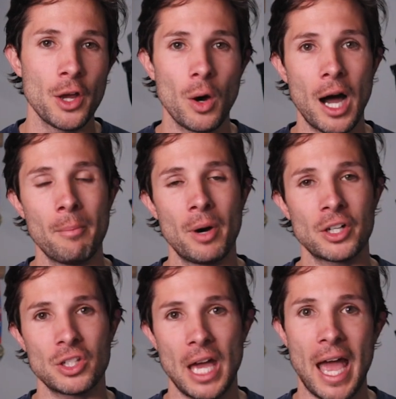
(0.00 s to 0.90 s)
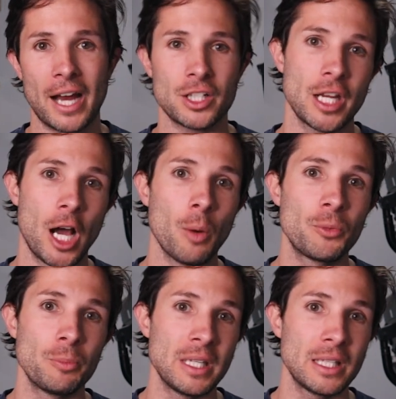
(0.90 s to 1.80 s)
know how much that actually
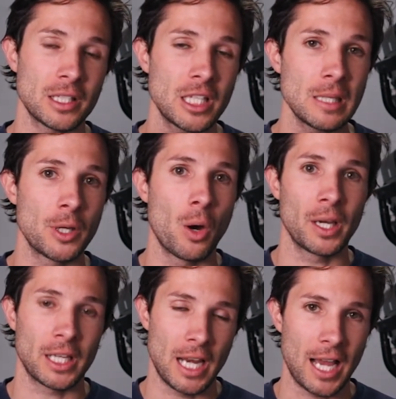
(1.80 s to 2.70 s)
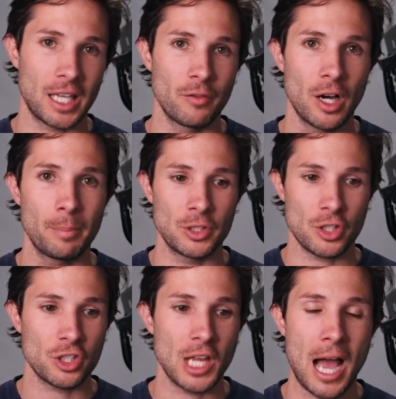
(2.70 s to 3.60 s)
helped me to keep going and not give up and
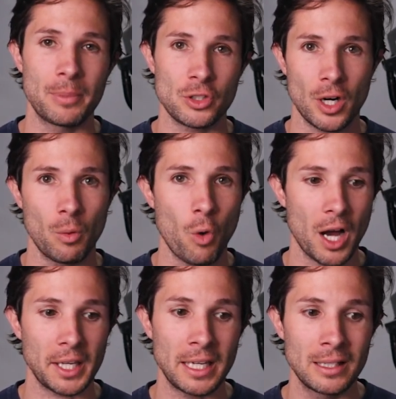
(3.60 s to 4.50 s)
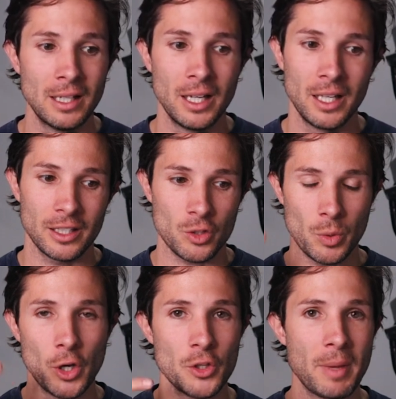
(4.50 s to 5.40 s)
just stop and start walking because
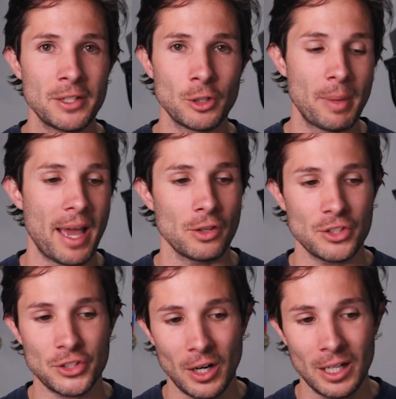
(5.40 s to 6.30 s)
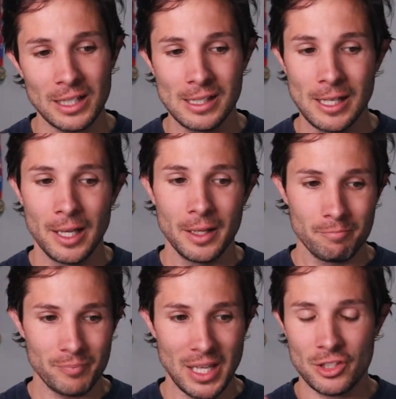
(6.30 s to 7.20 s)
when those mental battles start
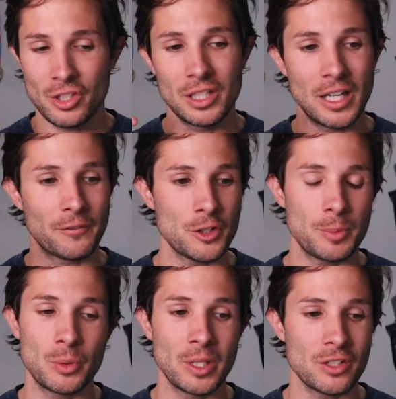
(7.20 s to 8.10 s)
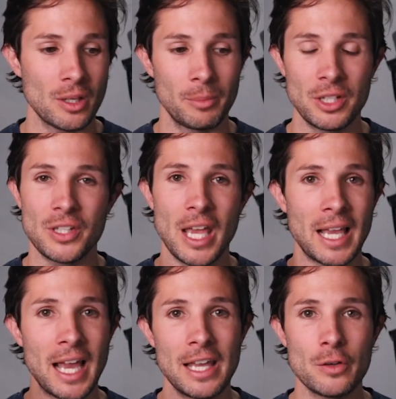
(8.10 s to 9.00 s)
it's the difference between somebody
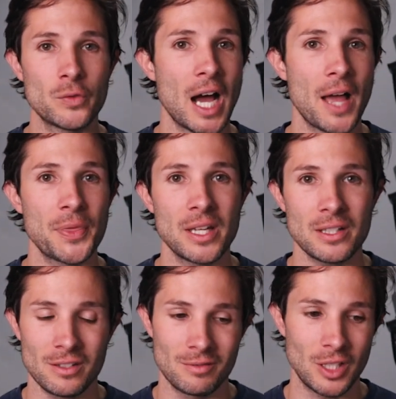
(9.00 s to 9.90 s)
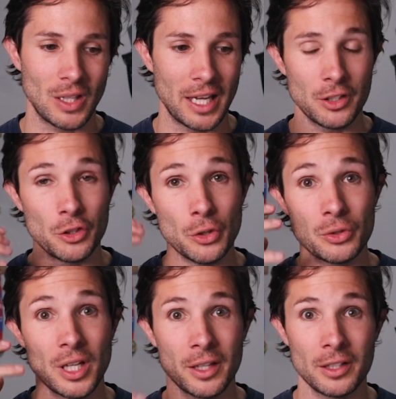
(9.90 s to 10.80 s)
saying, Hey, you've got this, to like you
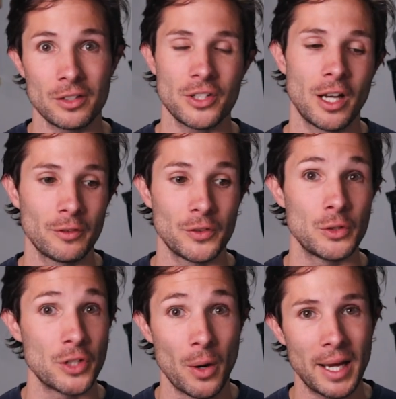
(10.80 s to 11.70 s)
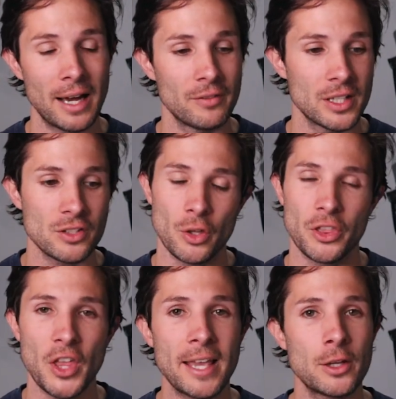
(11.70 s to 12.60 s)
telling yourself you don't have this. So,
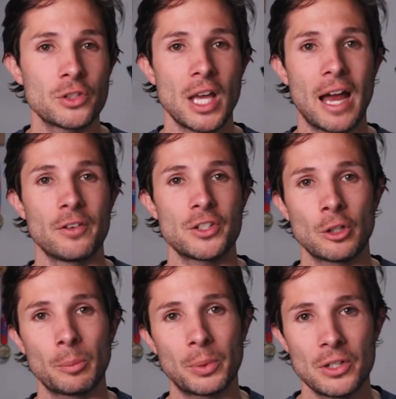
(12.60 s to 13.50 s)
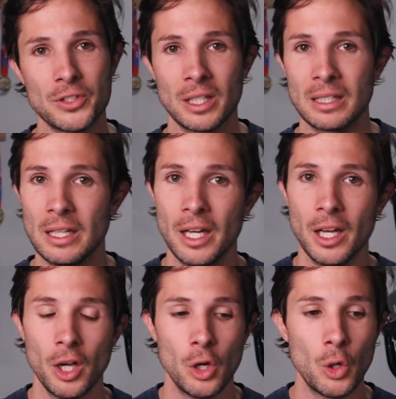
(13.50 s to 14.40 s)
thank you to every single person
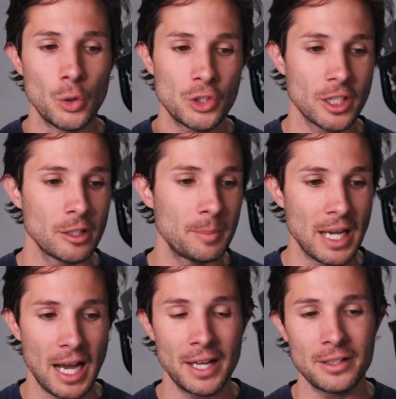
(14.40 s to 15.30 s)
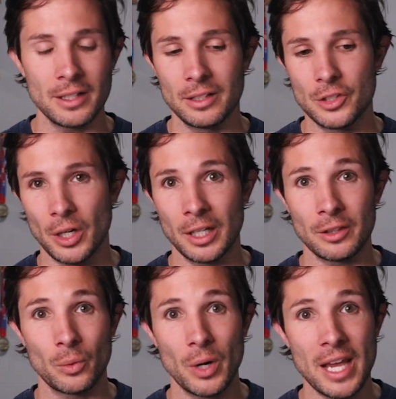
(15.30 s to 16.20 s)
who cheered me on during
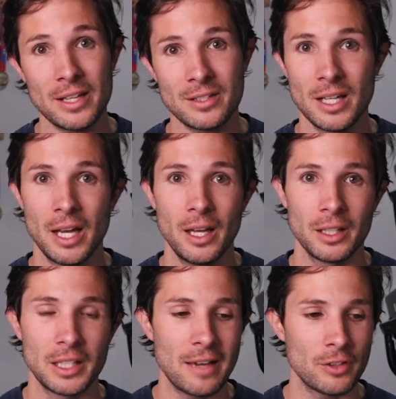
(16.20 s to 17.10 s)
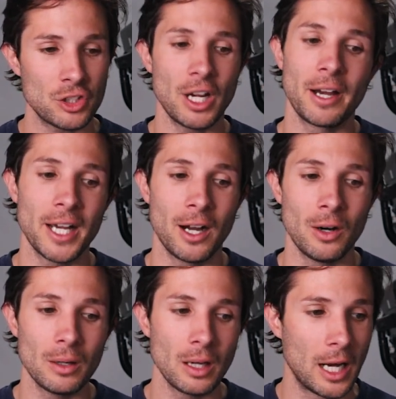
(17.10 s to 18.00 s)
the race, gave a shout
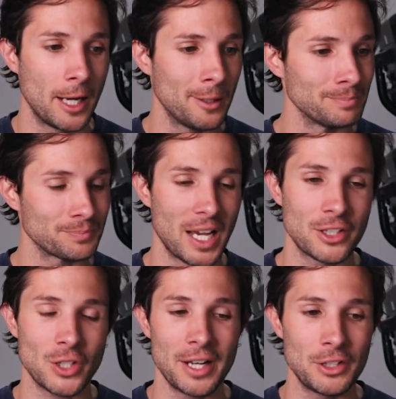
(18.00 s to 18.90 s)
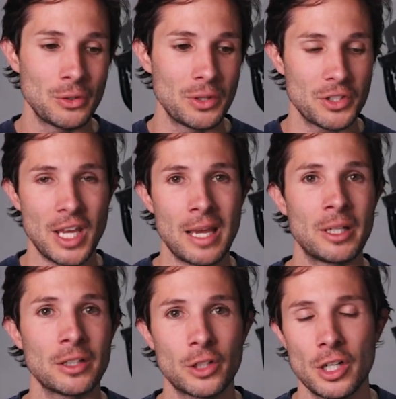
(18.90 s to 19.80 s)
out. Um, I tried to do the same
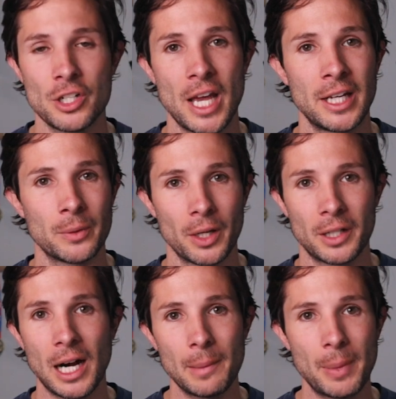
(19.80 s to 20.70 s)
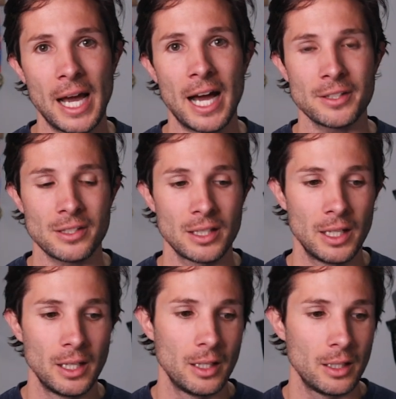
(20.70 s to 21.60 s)
and encourage any runner I passed.
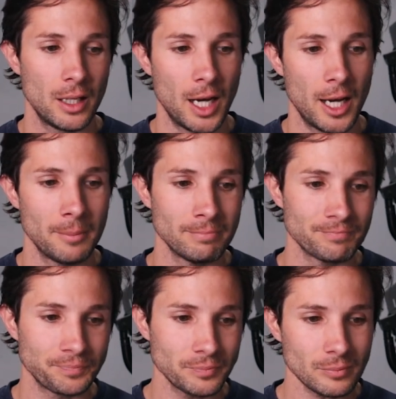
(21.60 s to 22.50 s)
Because, um,